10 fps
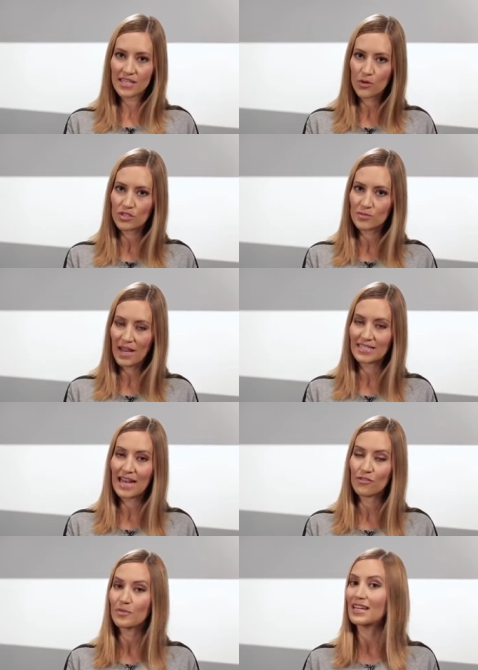as they respect
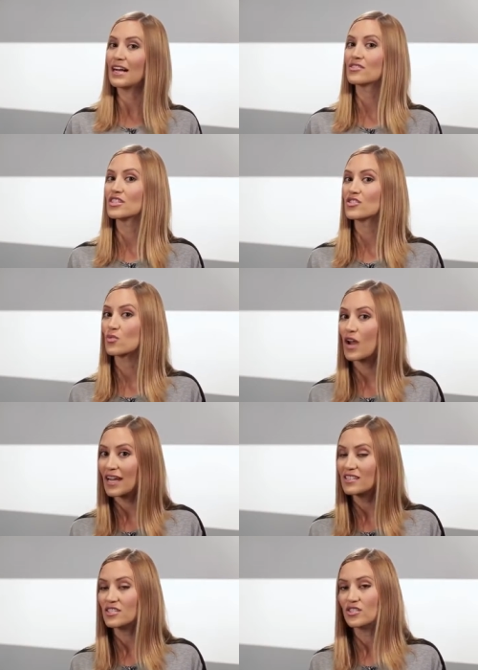everybody else's
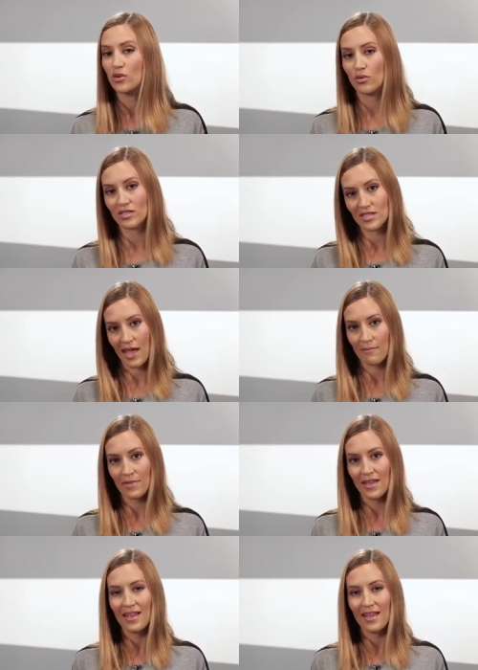right to do the same.